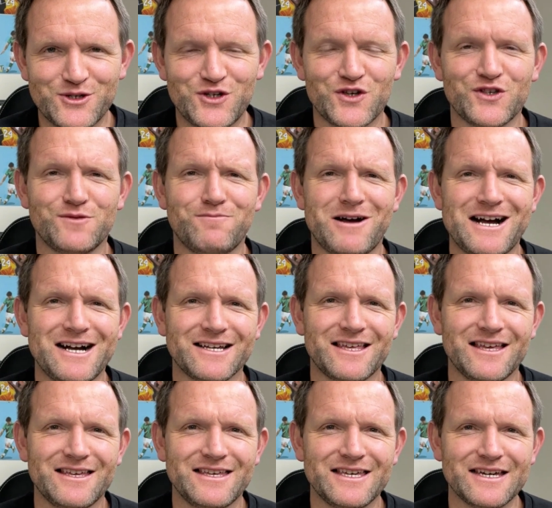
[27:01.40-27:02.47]
is
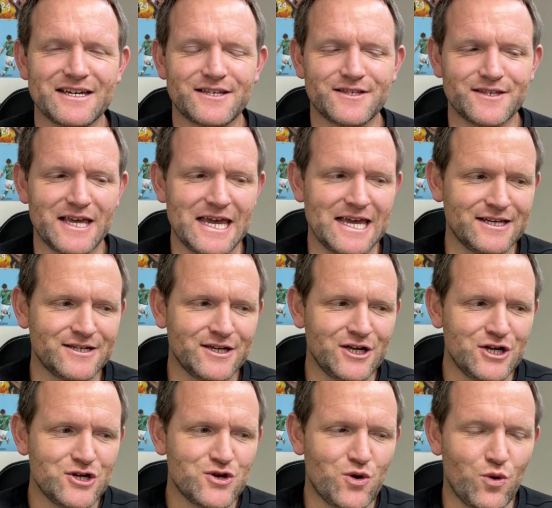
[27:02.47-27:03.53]
parking kicks, and
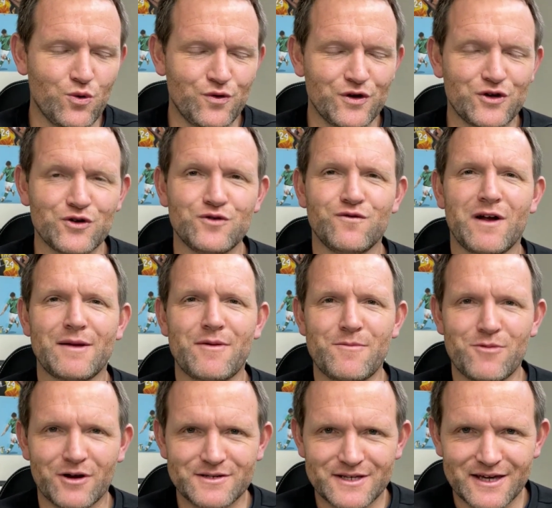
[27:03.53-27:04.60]
all the good Rugby
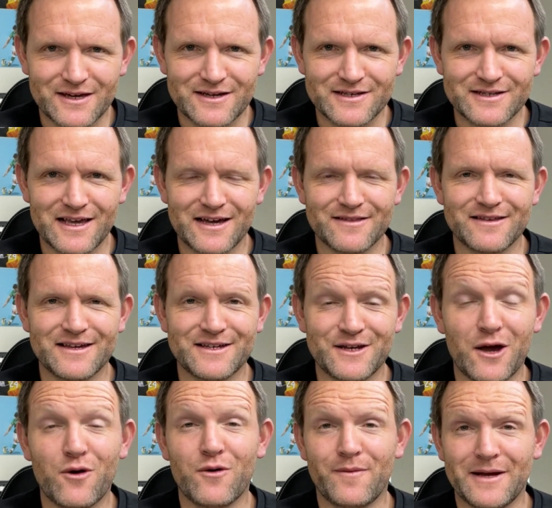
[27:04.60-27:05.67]
Bricks kickers out there
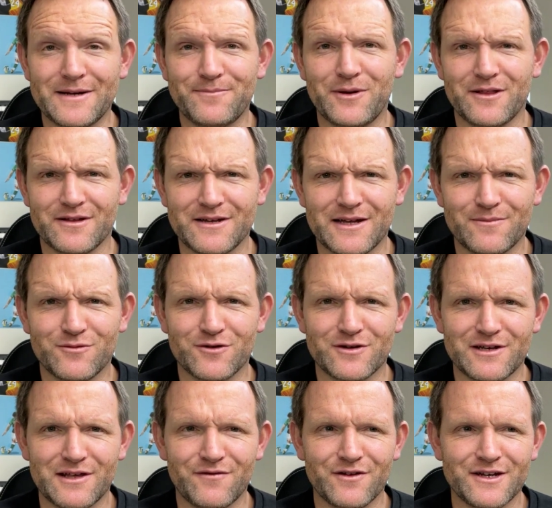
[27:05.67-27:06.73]
know about pillar number
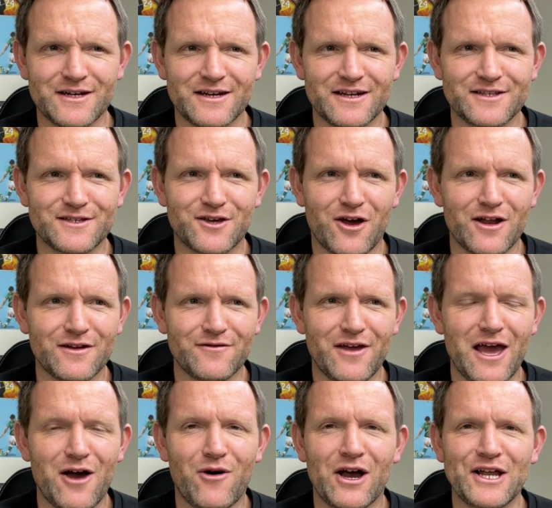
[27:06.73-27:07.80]
11, and it's kind of
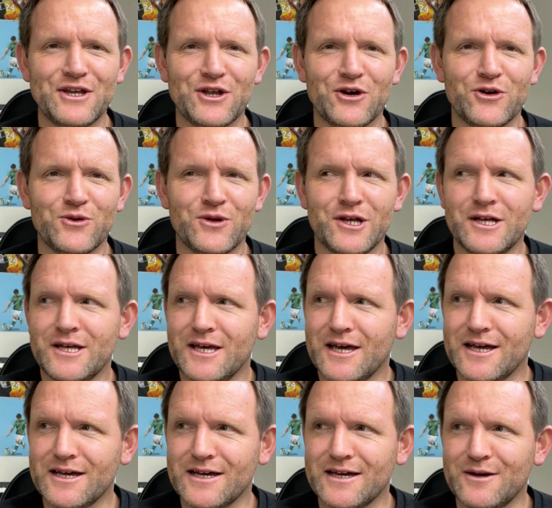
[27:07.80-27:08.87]
how I know
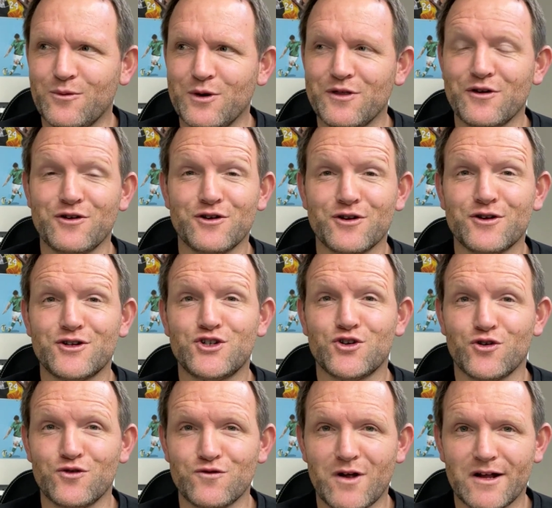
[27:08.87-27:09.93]
whether you're a
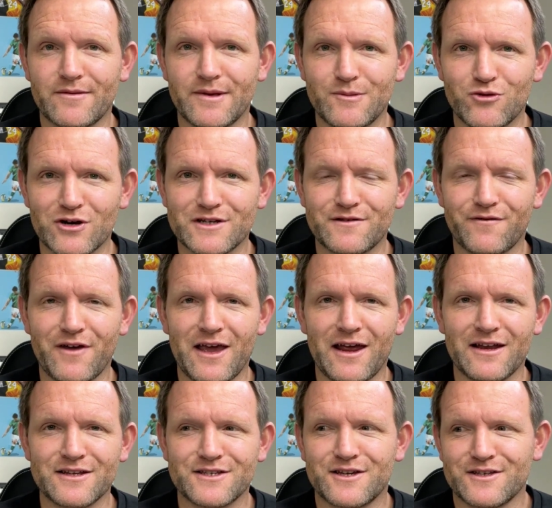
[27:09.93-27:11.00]
true Rugby Bricks
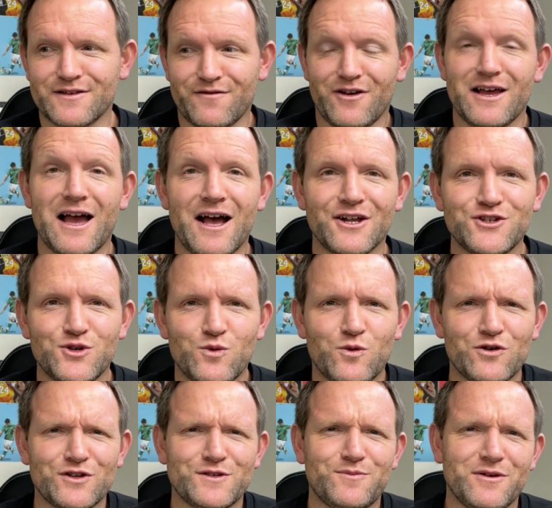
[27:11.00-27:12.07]
fan, is because if I ask you
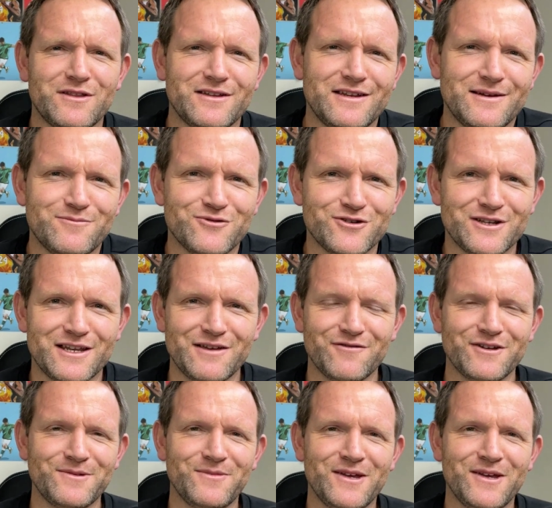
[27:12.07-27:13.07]
what is pillar number 11,